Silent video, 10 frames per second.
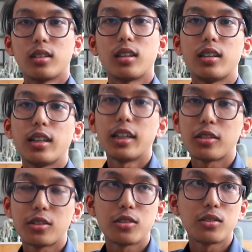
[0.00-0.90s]
Okay,
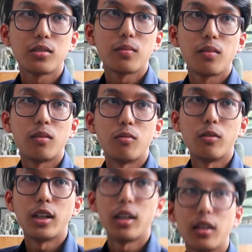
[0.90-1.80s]
next,
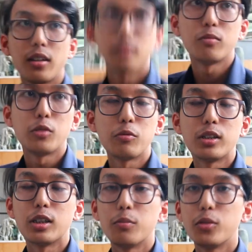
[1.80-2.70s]
when we
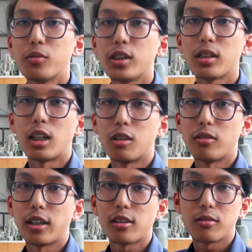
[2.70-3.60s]
were building our
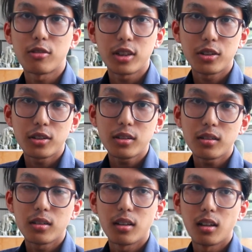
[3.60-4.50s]
aircraft structure,
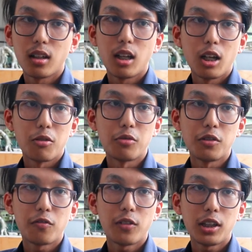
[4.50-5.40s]

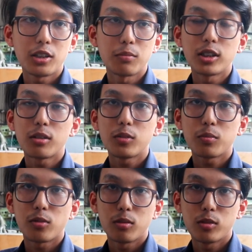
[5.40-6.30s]
we faced multiple
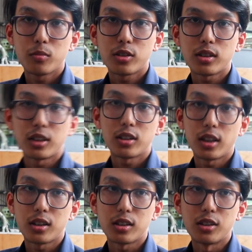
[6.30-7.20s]
problems such
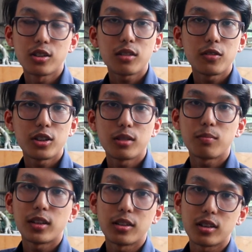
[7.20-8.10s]
as insufficient
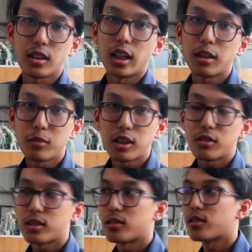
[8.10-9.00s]
parts and
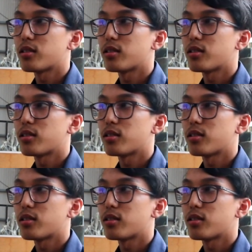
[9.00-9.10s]
materials.